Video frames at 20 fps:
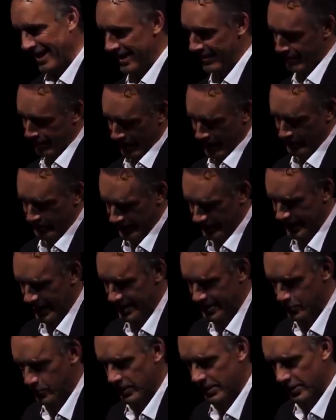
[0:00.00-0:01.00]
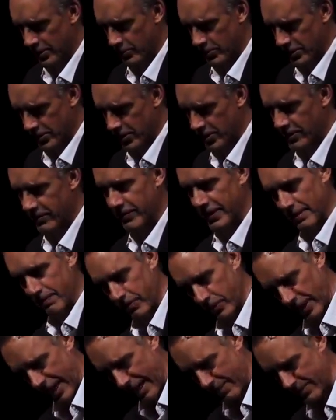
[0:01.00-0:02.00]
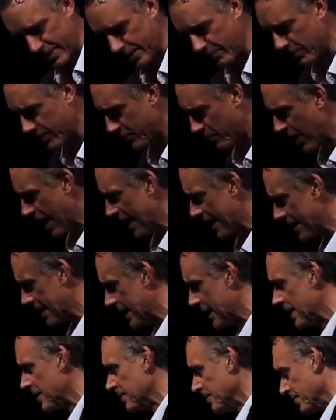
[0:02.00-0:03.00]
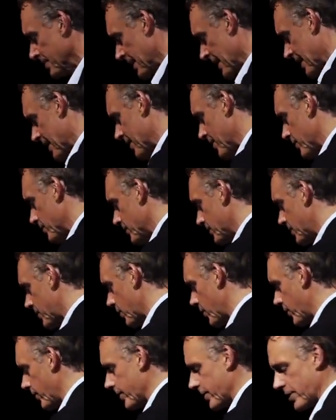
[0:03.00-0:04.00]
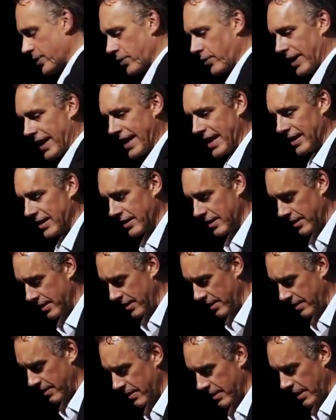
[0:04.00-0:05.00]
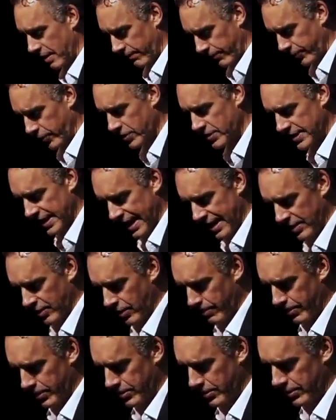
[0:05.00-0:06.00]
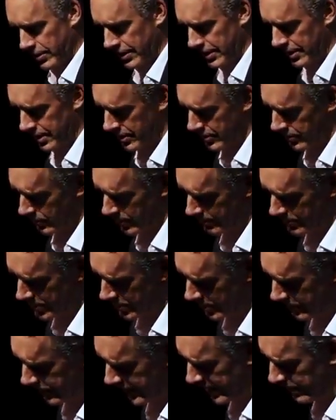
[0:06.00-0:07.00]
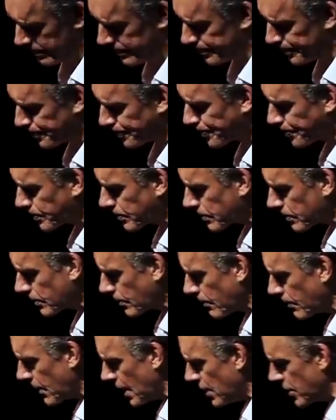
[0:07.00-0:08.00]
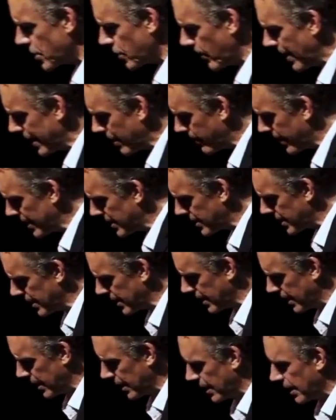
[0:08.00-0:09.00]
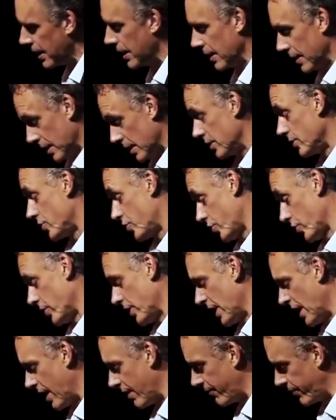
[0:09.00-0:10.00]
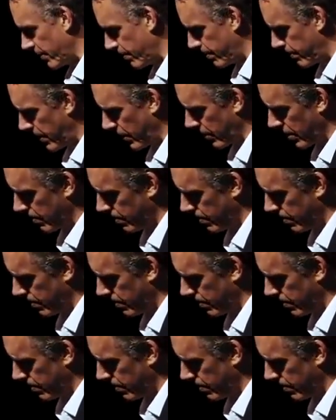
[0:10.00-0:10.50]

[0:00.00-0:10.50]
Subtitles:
he felt that that's what you deserved, and perhaps he was right, you know. So I had a first-hand opportunity to observe him. So anyways, he, sure enough, about